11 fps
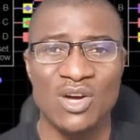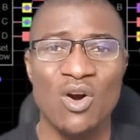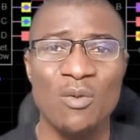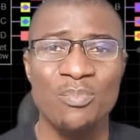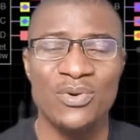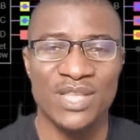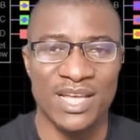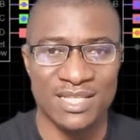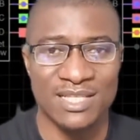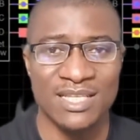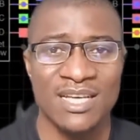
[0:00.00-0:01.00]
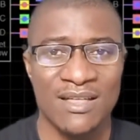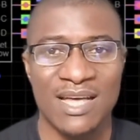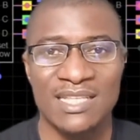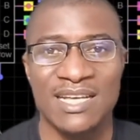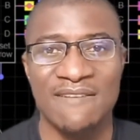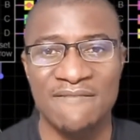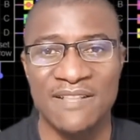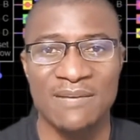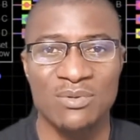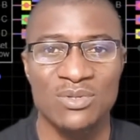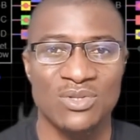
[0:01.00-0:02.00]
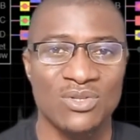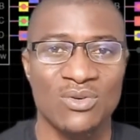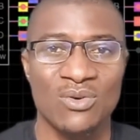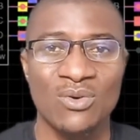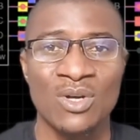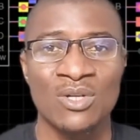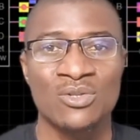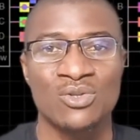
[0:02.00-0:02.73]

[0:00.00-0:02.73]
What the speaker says: components that are available to you